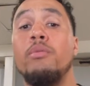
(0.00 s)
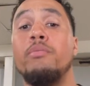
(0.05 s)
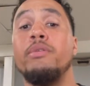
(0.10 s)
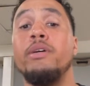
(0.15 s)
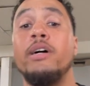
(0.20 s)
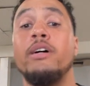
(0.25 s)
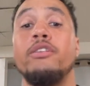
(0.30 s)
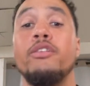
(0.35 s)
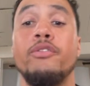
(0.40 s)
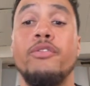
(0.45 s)

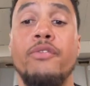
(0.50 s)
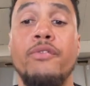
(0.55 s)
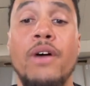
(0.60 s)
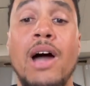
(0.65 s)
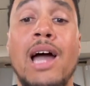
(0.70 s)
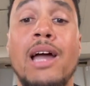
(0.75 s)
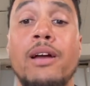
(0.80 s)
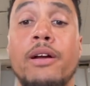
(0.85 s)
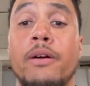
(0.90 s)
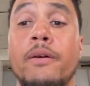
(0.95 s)
be under
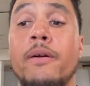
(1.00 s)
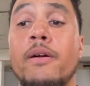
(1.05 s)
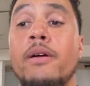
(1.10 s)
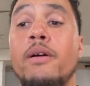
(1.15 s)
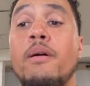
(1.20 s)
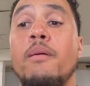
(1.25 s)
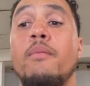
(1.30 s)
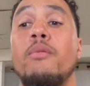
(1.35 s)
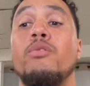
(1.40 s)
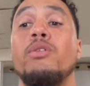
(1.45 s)
fire
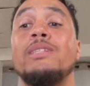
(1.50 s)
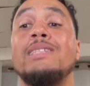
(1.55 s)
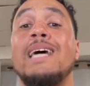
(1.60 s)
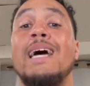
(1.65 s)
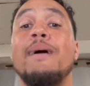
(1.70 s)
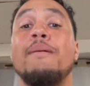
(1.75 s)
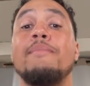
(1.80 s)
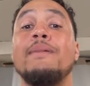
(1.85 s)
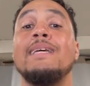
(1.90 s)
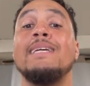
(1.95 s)
with
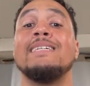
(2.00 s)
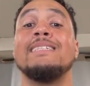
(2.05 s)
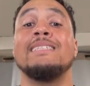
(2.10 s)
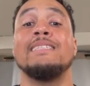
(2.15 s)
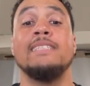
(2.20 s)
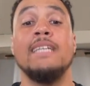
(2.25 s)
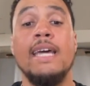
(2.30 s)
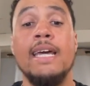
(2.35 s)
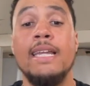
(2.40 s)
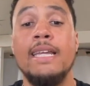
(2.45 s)
that being
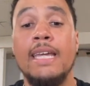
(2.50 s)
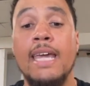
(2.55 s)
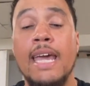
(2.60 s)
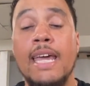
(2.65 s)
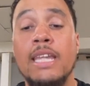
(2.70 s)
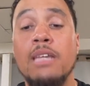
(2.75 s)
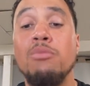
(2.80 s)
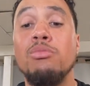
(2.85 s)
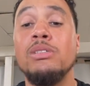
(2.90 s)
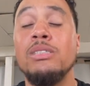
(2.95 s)
said,
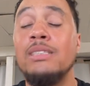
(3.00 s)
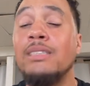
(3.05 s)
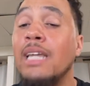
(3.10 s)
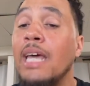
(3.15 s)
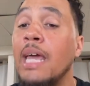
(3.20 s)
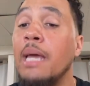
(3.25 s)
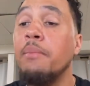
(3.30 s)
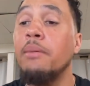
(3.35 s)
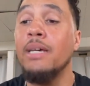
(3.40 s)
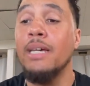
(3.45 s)
Kenny was
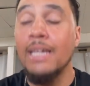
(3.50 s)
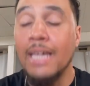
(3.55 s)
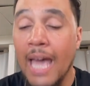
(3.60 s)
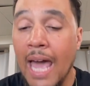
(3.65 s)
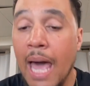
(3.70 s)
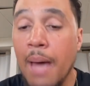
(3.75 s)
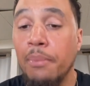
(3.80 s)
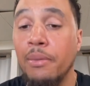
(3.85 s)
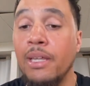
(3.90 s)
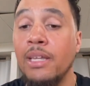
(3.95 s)
named a
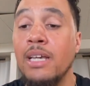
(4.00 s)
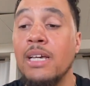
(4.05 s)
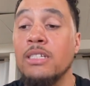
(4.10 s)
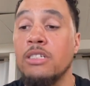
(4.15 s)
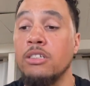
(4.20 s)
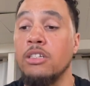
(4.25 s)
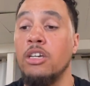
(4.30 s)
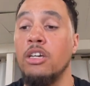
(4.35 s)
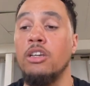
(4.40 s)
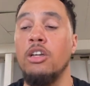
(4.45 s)
captain
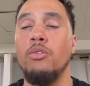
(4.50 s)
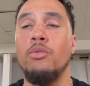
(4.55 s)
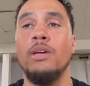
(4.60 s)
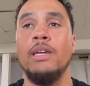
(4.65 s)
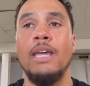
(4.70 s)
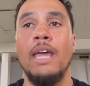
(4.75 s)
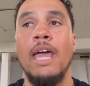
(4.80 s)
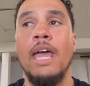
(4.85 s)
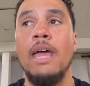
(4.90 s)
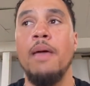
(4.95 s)
yesterday along
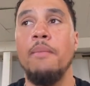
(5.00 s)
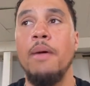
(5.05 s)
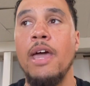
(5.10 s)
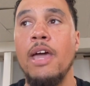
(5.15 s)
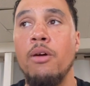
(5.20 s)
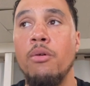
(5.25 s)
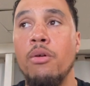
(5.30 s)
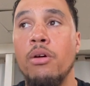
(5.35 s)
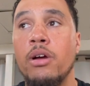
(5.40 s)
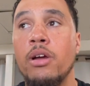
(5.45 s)
with Cam
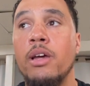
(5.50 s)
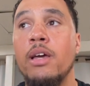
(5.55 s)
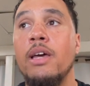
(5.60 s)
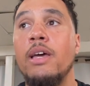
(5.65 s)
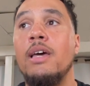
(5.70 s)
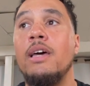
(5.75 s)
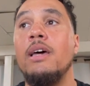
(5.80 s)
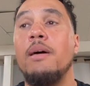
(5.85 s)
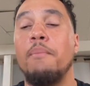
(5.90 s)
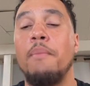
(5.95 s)
Heyward,
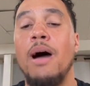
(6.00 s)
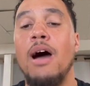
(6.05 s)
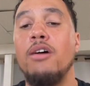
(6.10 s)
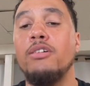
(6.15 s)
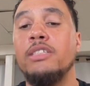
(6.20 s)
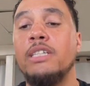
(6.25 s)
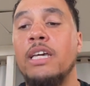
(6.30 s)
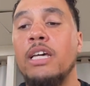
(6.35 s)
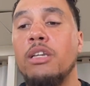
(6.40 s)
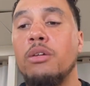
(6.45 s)

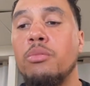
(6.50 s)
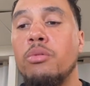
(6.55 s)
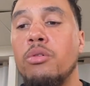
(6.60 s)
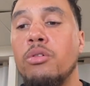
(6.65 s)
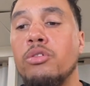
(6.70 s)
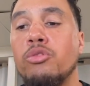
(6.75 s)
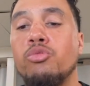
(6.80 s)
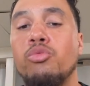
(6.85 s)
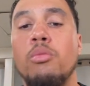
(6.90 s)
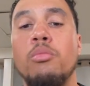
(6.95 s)
Miles Killebrew,
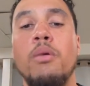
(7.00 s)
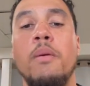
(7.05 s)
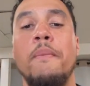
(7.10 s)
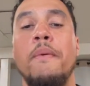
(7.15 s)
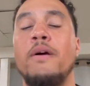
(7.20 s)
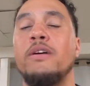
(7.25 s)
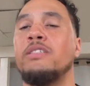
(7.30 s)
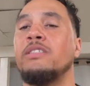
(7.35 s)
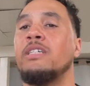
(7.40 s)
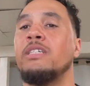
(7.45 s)
and there's one more
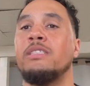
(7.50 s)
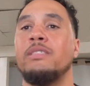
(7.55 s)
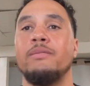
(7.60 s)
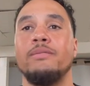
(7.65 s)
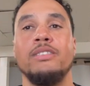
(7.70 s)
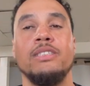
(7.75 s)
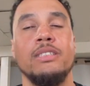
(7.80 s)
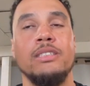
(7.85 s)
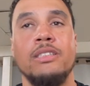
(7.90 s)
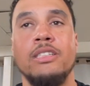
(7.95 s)
person that's,
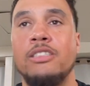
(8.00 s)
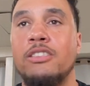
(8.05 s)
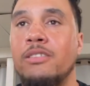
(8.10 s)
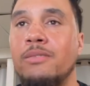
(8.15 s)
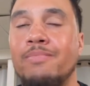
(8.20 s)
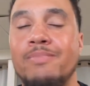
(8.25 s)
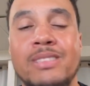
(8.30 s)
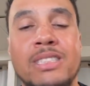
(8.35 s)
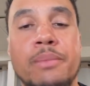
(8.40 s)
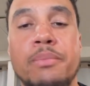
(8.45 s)
that's
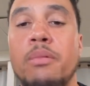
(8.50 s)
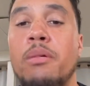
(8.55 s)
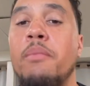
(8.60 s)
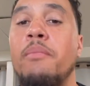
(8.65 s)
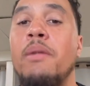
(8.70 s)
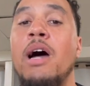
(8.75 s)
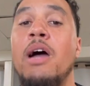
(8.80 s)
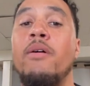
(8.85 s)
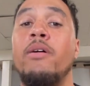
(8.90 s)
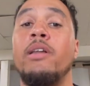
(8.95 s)
slipping my
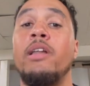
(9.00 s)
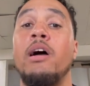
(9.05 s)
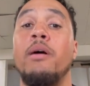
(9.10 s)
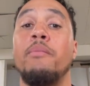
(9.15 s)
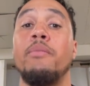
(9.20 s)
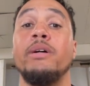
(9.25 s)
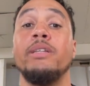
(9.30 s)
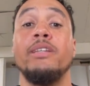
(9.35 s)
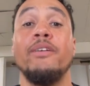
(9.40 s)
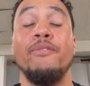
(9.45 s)
mind right now.
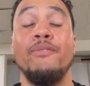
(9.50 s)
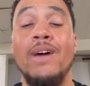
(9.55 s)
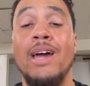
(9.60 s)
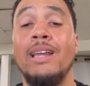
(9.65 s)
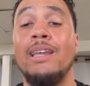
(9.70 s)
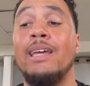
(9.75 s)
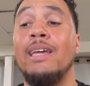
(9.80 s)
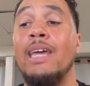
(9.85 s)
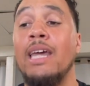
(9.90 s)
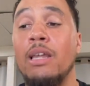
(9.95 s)
But the fact
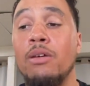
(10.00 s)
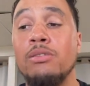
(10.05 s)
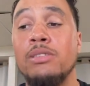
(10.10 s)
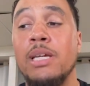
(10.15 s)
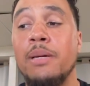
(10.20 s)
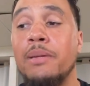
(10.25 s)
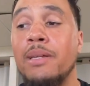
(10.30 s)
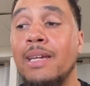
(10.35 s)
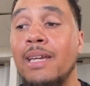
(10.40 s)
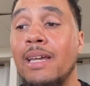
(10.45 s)
that Kenny was
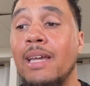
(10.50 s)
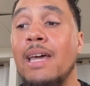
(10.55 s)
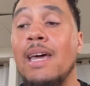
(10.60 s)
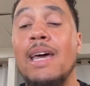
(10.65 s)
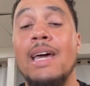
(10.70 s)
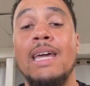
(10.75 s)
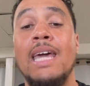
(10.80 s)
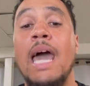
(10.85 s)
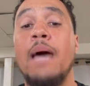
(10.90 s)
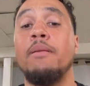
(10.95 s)
named the
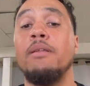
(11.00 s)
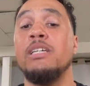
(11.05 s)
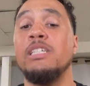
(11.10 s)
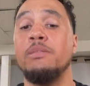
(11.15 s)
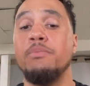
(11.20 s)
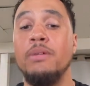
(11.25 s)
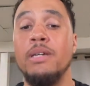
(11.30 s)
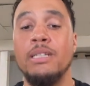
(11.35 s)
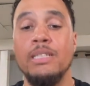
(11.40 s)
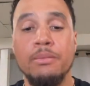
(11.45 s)
captain is
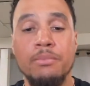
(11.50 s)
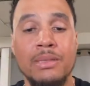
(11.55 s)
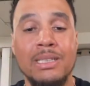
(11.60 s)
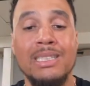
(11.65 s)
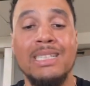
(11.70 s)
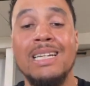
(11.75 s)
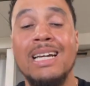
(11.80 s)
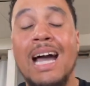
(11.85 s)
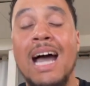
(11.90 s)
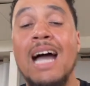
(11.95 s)
big. They means
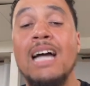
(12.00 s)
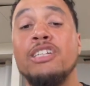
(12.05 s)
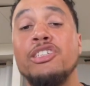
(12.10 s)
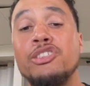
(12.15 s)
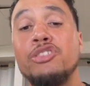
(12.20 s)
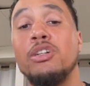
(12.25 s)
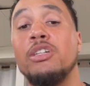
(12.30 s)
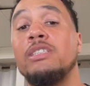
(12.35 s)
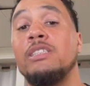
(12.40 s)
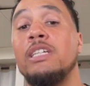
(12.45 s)
the guys
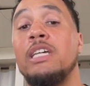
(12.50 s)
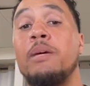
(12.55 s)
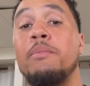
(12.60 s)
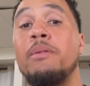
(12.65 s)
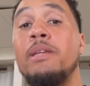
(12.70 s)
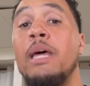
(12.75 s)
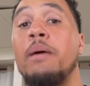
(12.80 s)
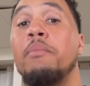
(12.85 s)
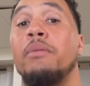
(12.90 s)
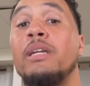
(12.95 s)
trusting him
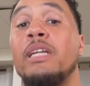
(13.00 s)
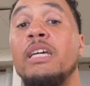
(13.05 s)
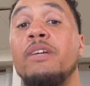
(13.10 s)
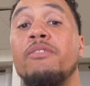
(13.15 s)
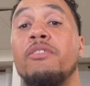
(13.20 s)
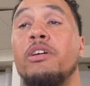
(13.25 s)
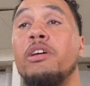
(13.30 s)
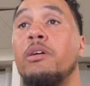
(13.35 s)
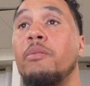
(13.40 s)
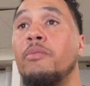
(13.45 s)
and they believe
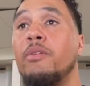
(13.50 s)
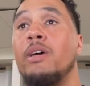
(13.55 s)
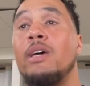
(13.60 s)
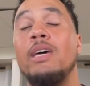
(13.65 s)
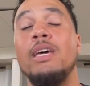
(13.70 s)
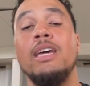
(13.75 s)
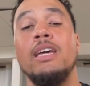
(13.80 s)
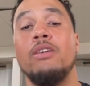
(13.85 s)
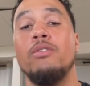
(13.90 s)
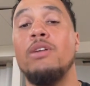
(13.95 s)
in him.
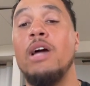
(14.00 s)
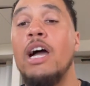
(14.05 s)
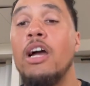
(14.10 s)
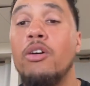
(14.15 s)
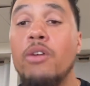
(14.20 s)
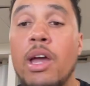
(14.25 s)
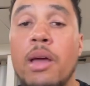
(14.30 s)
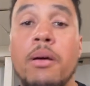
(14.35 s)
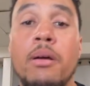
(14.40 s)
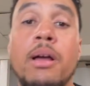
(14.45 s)
And got
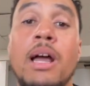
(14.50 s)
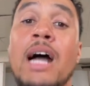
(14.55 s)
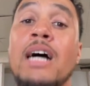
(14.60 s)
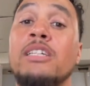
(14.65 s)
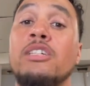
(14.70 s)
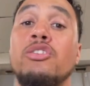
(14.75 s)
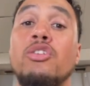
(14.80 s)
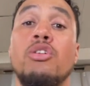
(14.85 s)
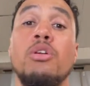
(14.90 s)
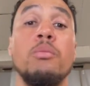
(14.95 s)
great guys
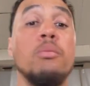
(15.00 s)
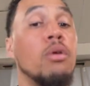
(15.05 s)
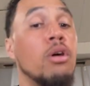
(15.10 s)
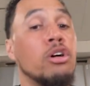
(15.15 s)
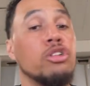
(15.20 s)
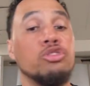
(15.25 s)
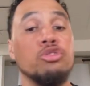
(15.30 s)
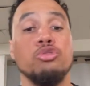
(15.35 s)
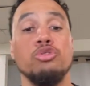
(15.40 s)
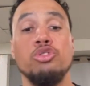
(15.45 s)
to throw the ball
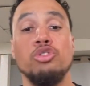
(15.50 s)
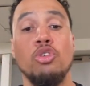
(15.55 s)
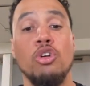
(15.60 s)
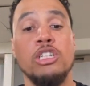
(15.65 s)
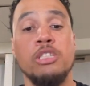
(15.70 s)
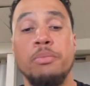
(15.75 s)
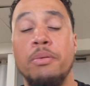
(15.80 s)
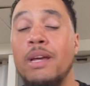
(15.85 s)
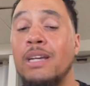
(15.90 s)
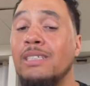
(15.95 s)
to.
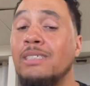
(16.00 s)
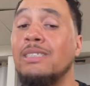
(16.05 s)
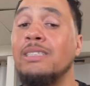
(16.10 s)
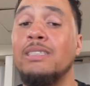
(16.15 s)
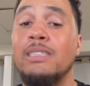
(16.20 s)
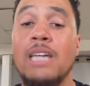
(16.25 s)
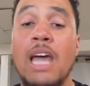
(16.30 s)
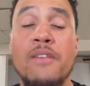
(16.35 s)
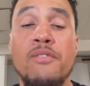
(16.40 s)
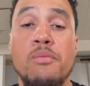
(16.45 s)
George Pickens is
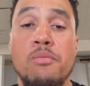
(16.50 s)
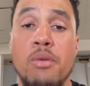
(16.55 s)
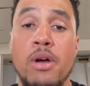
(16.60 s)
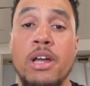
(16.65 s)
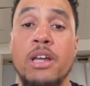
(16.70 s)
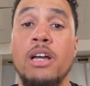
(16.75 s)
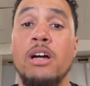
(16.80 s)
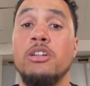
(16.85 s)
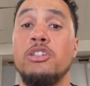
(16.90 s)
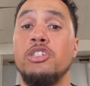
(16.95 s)
going to have a
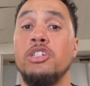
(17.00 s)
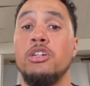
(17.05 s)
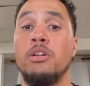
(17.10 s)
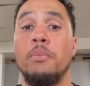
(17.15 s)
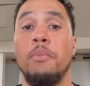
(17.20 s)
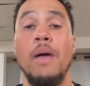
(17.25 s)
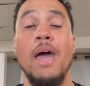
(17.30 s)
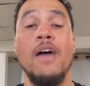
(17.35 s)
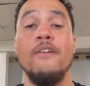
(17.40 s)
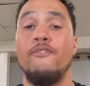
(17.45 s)
breakout year.
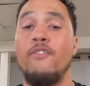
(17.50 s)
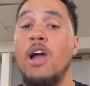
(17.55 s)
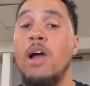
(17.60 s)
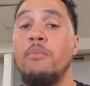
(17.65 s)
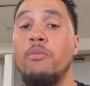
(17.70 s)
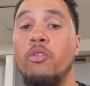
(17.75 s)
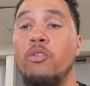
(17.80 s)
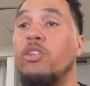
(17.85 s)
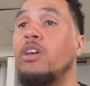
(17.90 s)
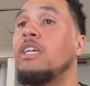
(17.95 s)
Pat
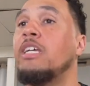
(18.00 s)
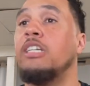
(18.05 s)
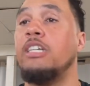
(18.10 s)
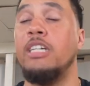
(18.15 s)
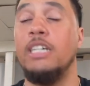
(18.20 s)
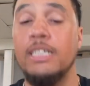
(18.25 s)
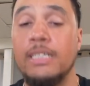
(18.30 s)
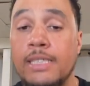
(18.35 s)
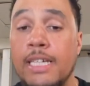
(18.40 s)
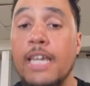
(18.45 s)
Freiermuth
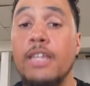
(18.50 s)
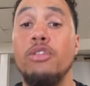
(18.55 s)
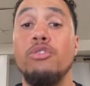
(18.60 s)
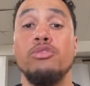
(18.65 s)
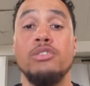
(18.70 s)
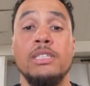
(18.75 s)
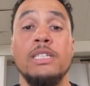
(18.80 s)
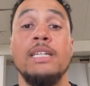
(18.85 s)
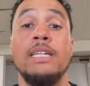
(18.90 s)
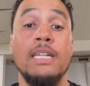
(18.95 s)
continues
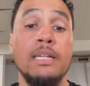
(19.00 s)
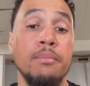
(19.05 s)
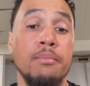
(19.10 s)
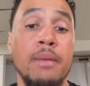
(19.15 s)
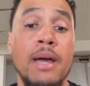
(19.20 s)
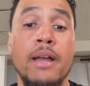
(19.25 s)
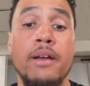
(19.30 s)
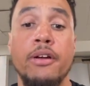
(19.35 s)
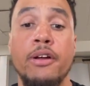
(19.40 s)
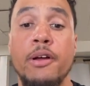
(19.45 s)
to get
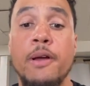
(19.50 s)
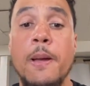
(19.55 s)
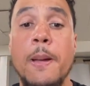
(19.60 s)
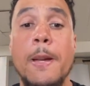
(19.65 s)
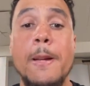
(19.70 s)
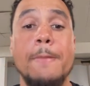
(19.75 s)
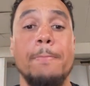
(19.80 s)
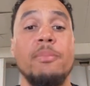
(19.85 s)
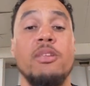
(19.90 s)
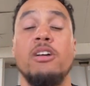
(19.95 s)
better.
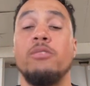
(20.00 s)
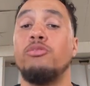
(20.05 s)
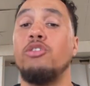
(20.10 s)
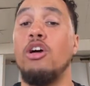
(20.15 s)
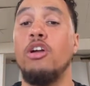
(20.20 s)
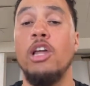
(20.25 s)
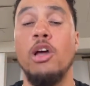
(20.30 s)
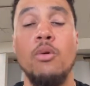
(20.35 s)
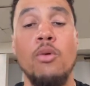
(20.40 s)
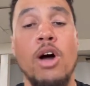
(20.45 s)
Um,
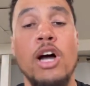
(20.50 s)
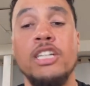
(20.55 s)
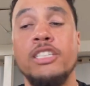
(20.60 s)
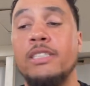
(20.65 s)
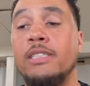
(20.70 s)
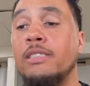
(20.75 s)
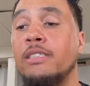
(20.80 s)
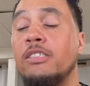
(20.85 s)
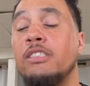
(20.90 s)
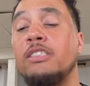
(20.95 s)
Darnell is the